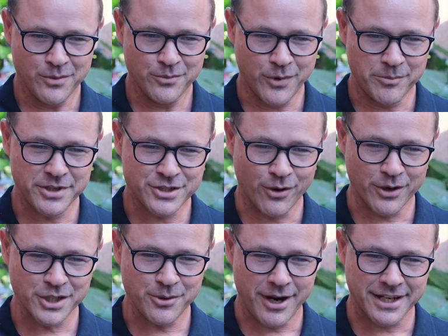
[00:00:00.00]
We'll be
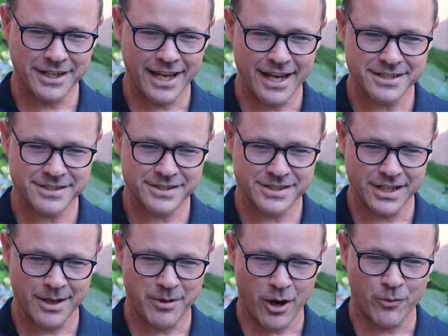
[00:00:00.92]
talking to our guests
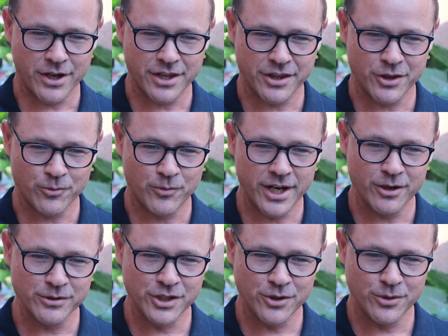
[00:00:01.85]
about whether the
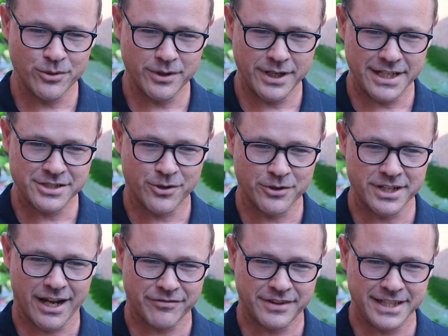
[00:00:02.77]
real you is good
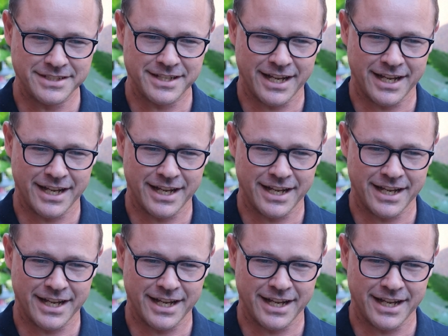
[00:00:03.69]
enough these